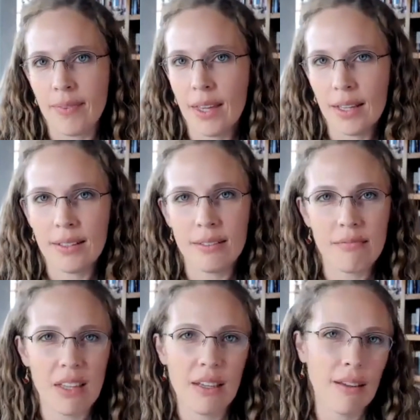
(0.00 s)
And
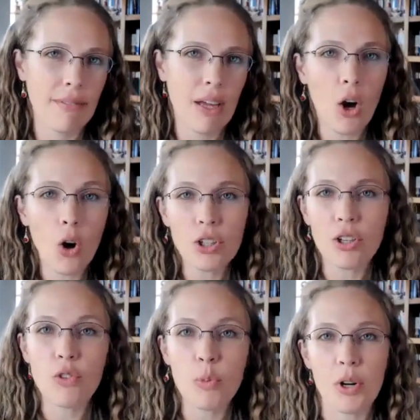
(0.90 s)
like, how long
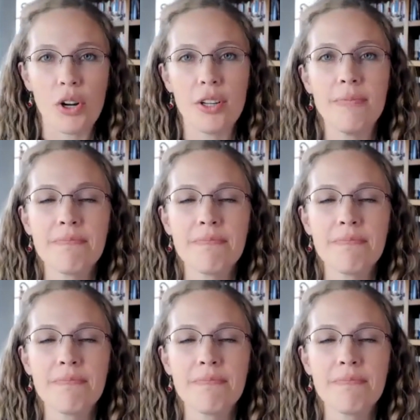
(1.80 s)
have you been on it?